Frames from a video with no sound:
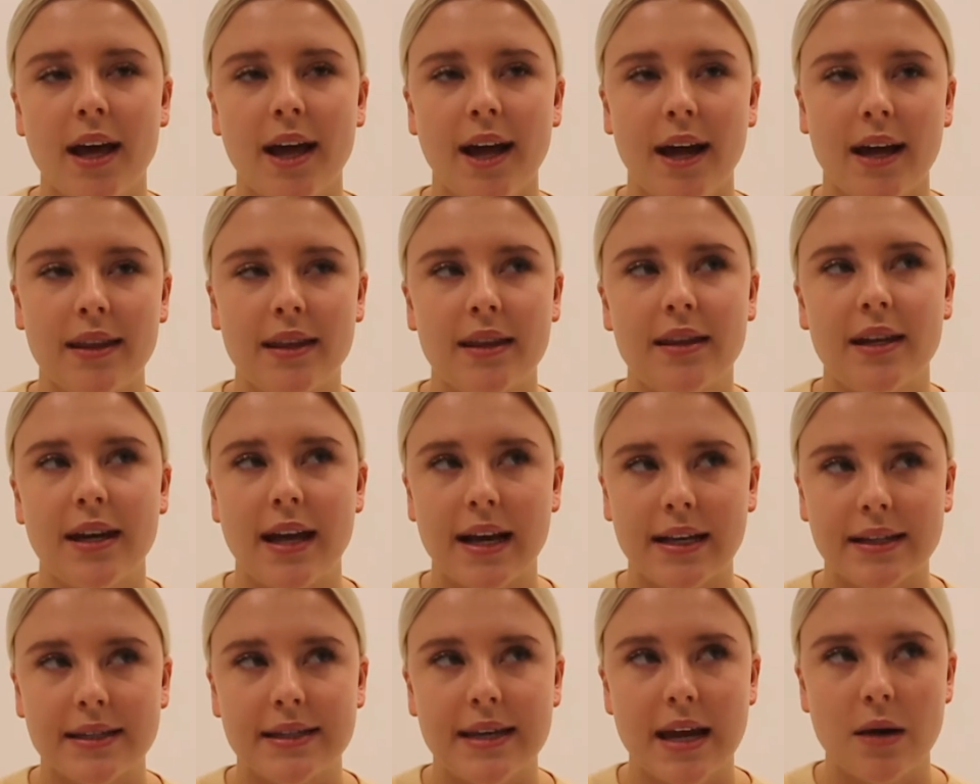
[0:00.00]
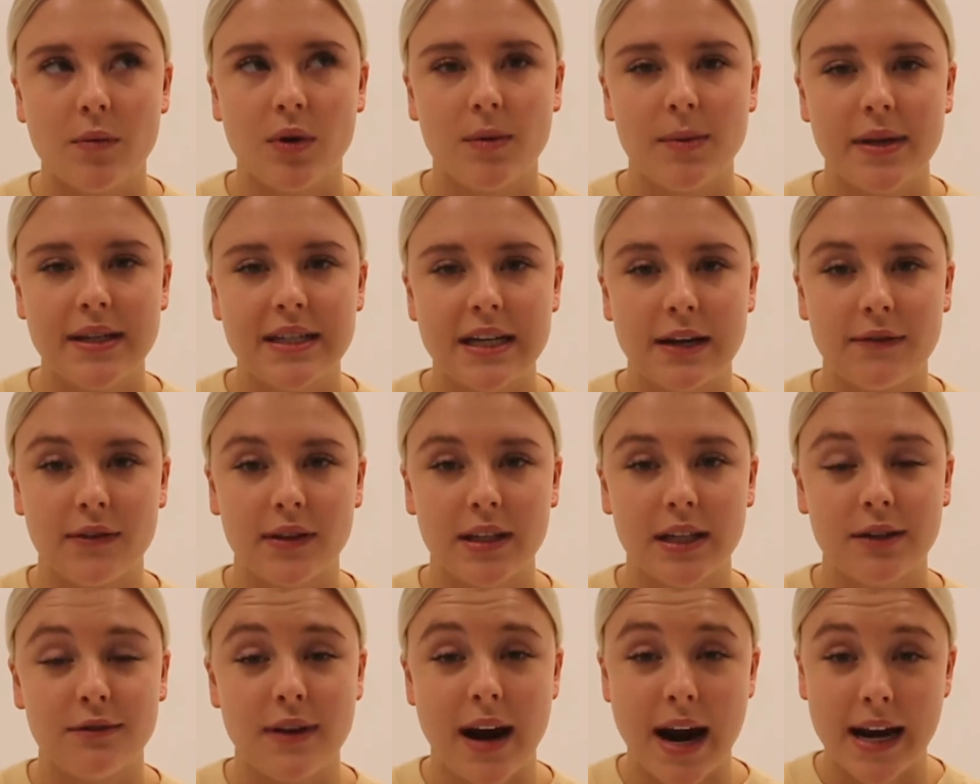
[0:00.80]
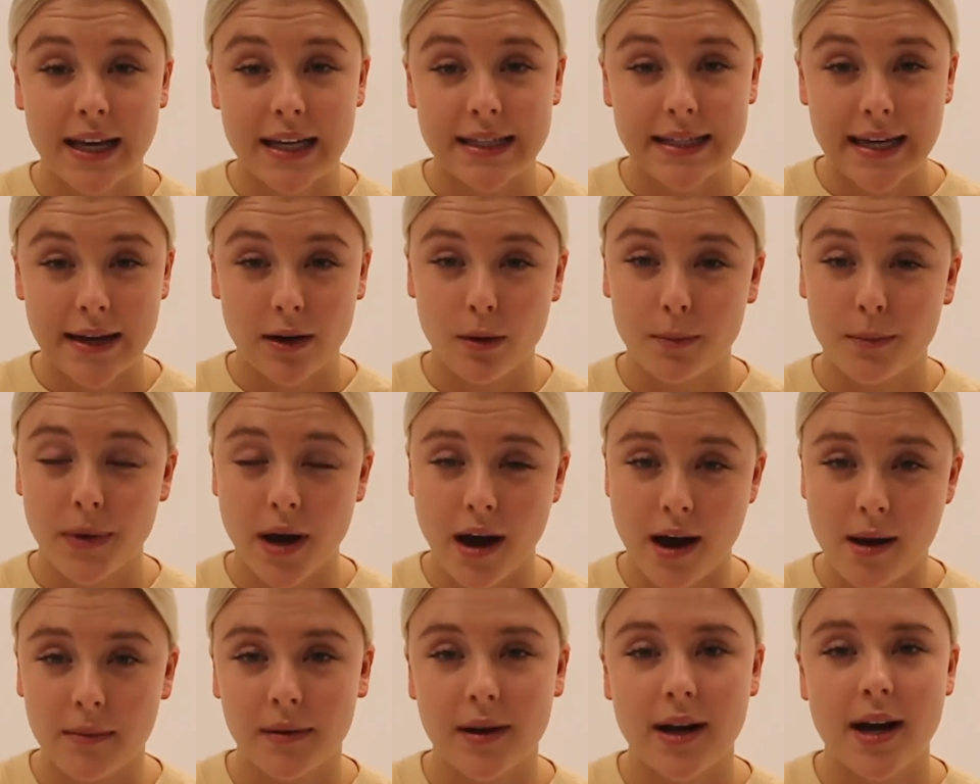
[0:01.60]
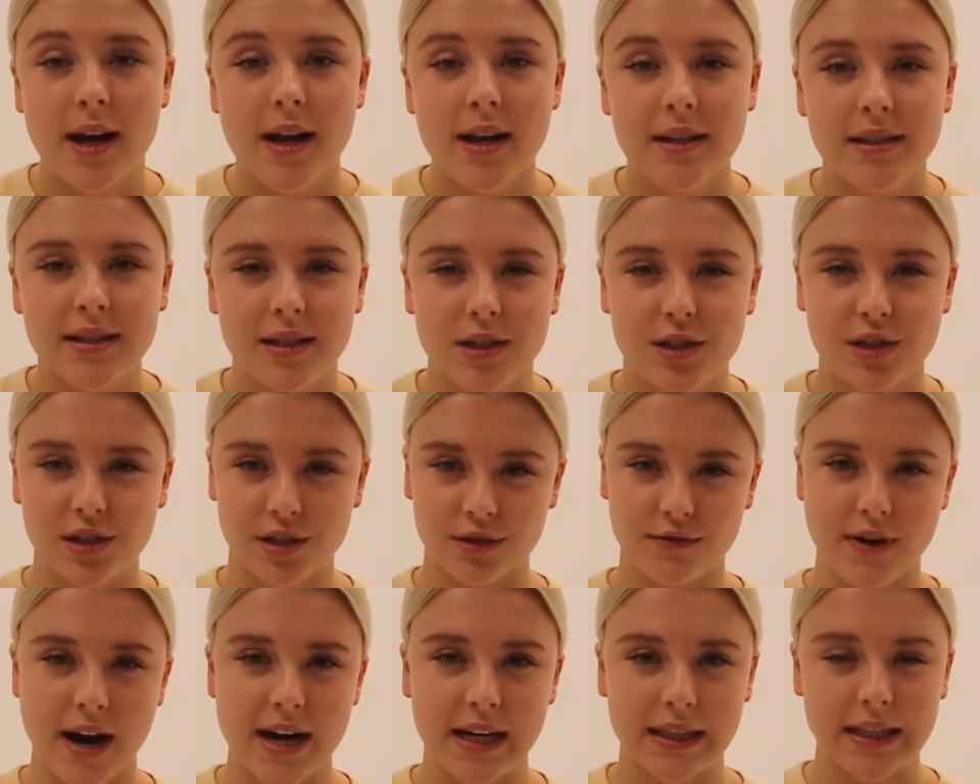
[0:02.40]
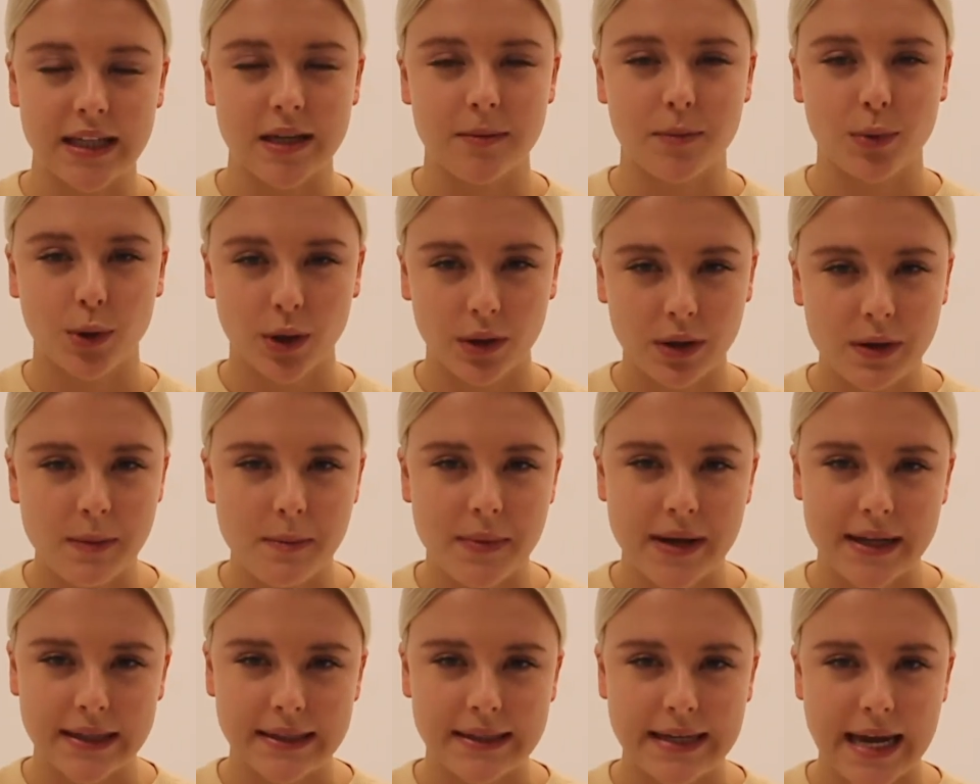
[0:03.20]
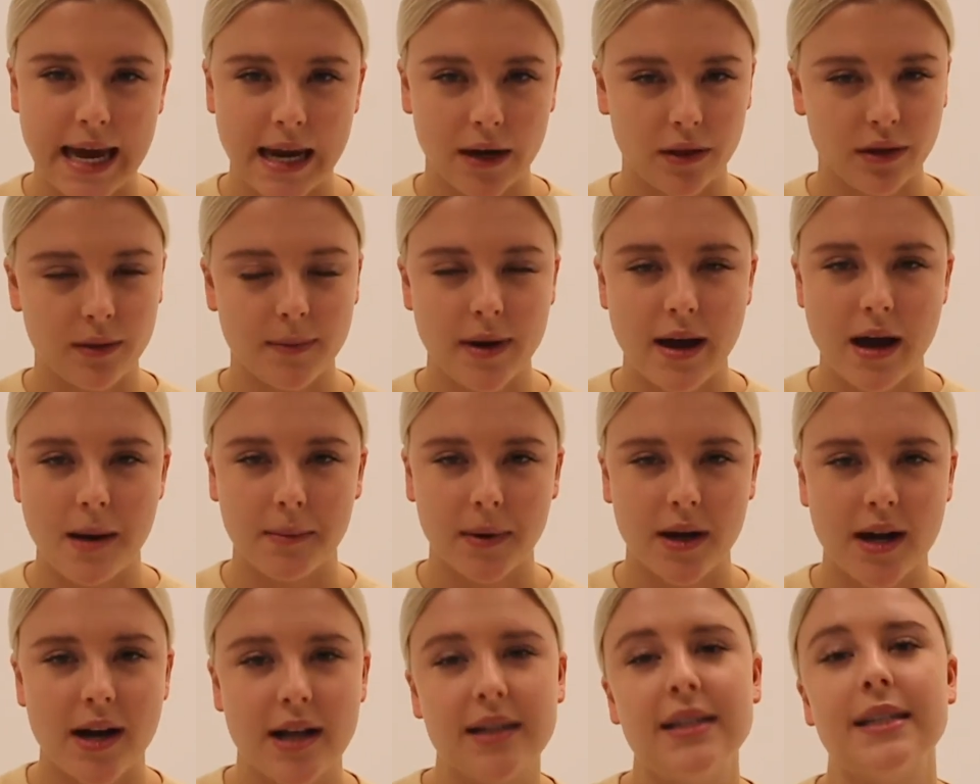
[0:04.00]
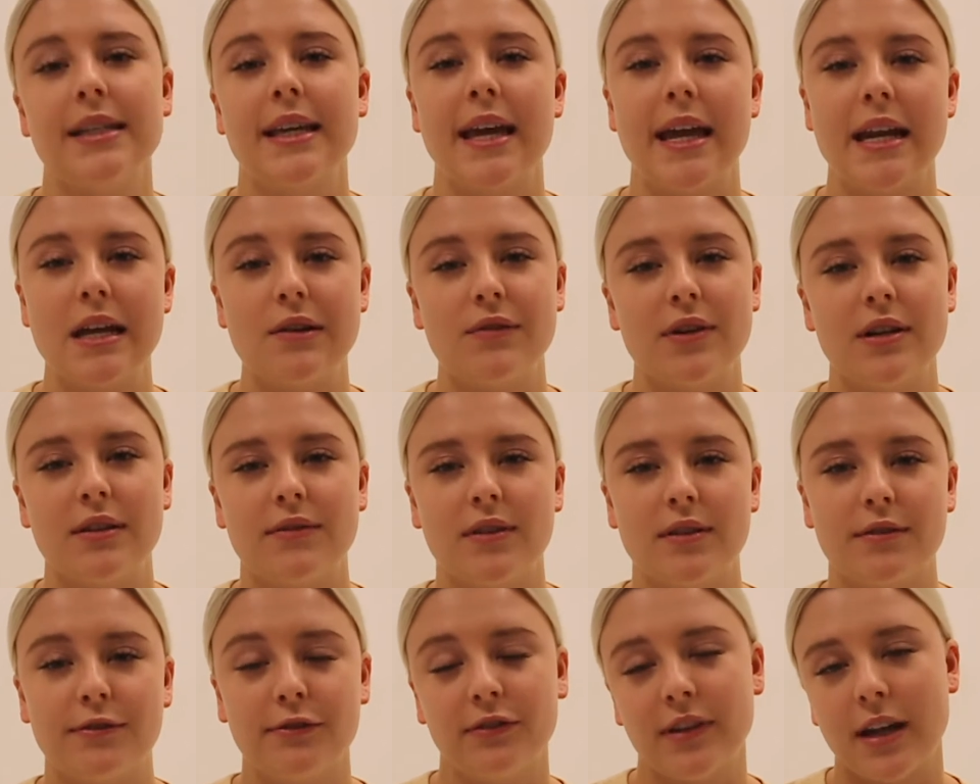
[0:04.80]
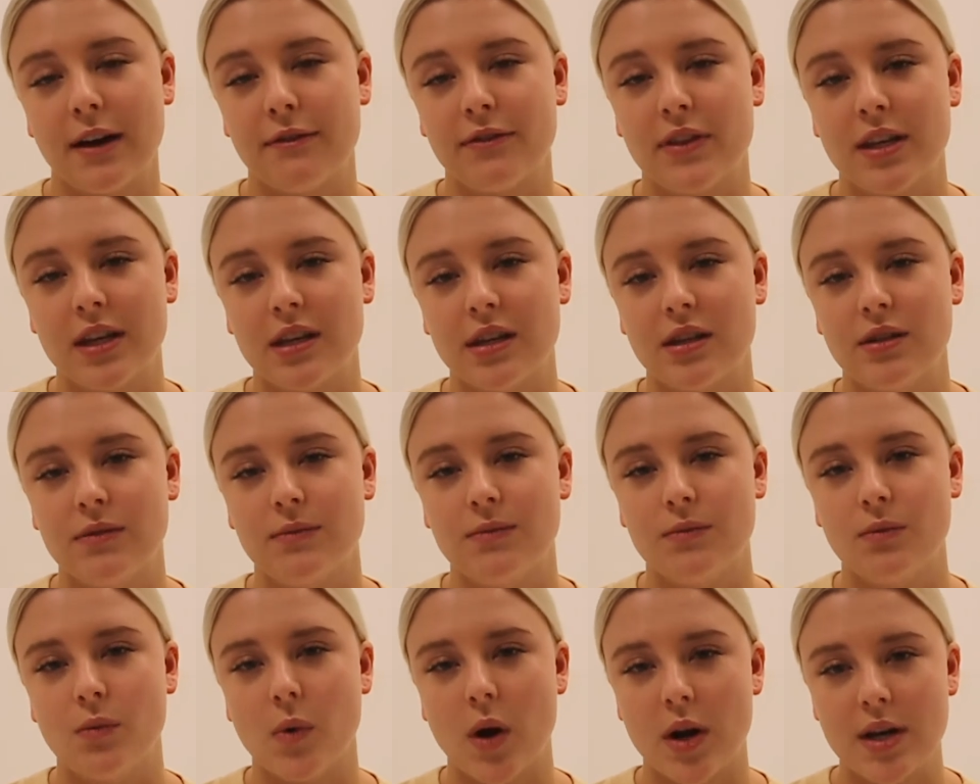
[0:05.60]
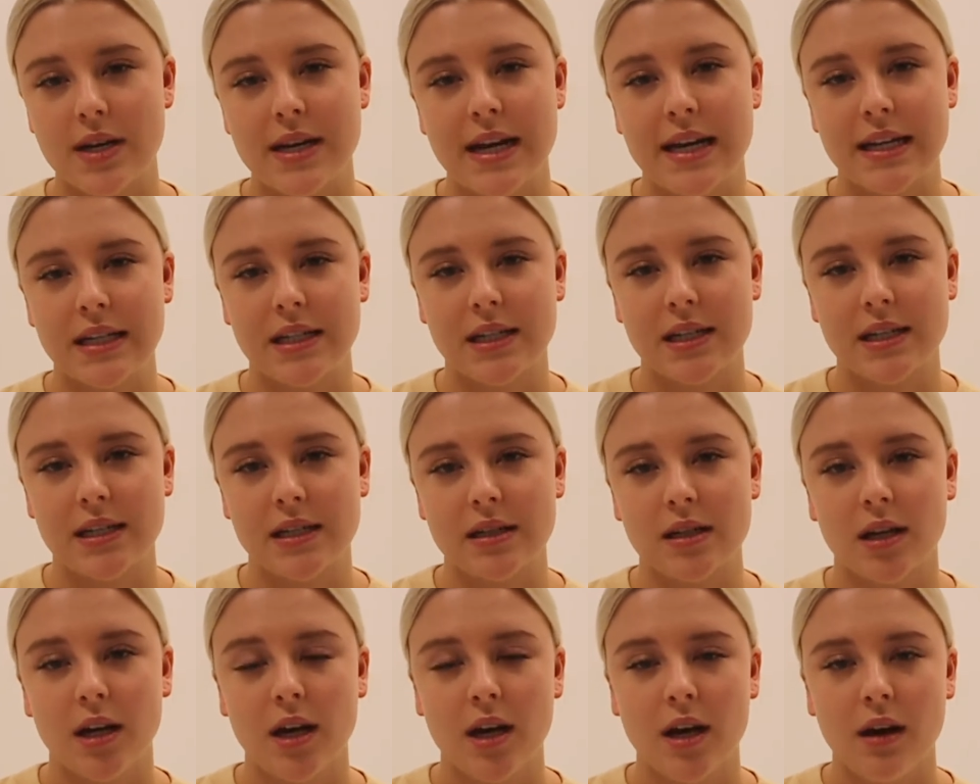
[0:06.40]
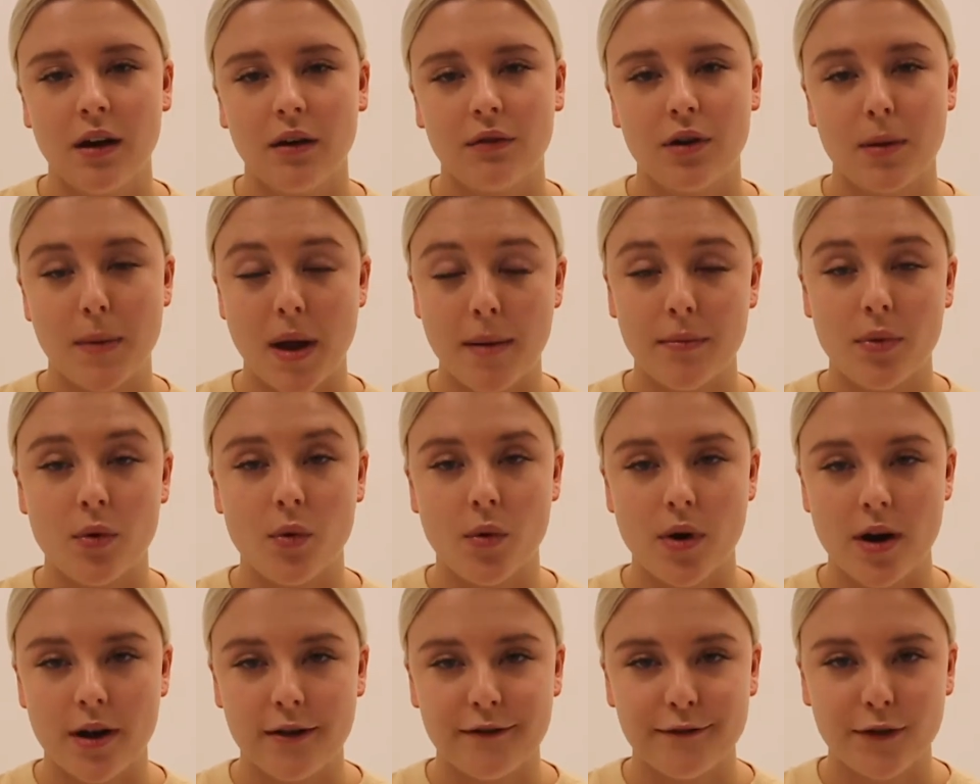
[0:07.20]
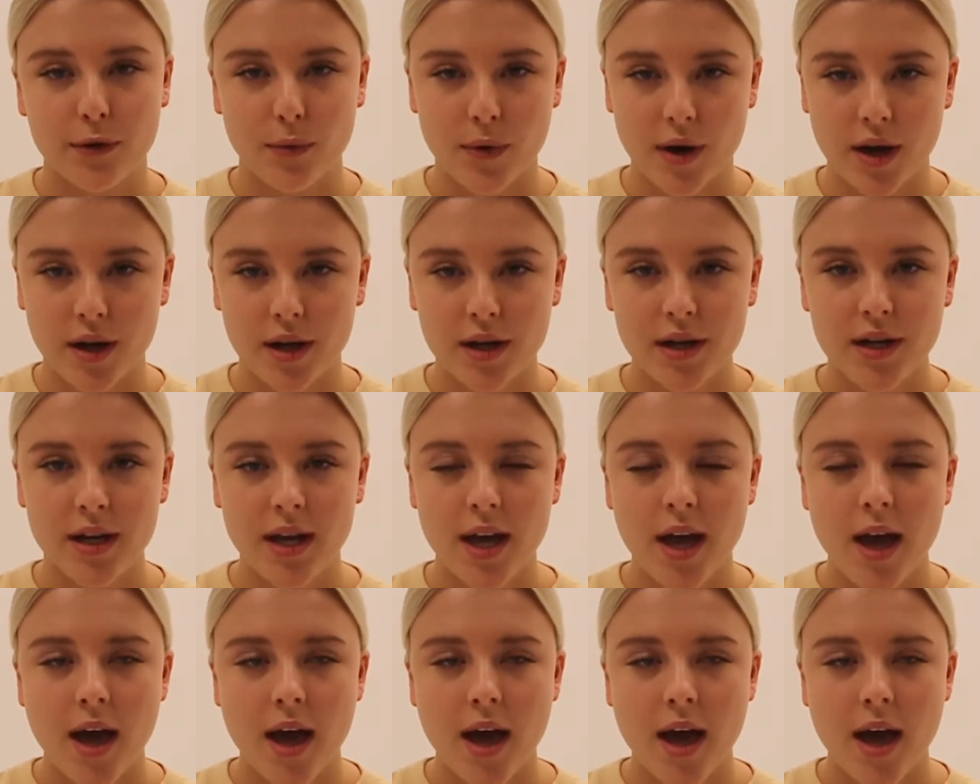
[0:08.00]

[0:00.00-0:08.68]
And then the next step would be definitely writing it down on palm cards, and just writing the important bits down on the palm cards and getting rid of the fluff that you won't need to remember word for word.